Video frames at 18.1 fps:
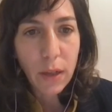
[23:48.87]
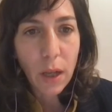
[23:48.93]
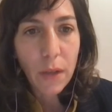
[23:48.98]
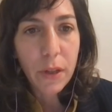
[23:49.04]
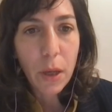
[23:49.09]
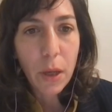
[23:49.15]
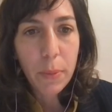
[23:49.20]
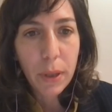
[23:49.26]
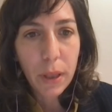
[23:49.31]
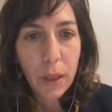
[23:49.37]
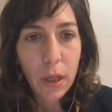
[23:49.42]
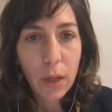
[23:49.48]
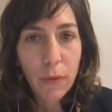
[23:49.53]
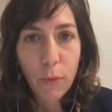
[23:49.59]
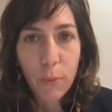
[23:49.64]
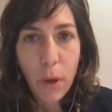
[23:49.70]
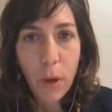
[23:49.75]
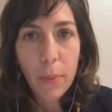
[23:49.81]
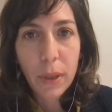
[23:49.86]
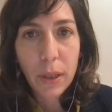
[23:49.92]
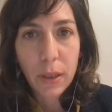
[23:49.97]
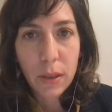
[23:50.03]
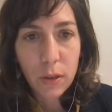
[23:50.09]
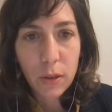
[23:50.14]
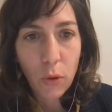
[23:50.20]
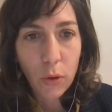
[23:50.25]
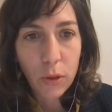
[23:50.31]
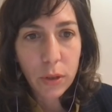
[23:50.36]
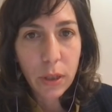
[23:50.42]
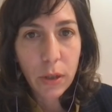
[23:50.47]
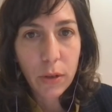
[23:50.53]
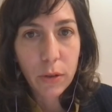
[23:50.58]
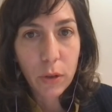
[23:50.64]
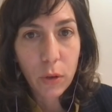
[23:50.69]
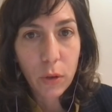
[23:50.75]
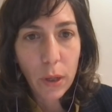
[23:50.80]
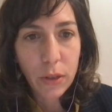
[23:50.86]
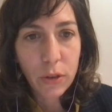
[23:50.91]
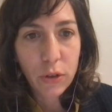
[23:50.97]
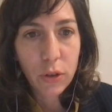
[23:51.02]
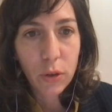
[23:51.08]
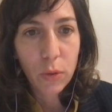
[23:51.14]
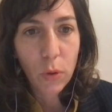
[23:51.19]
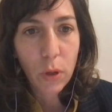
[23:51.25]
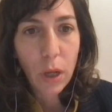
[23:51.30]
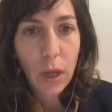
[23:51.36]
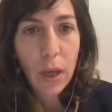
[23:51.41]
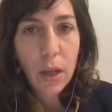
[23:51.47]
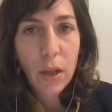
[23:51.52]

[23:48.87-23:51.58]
on the ability for public discourse here to question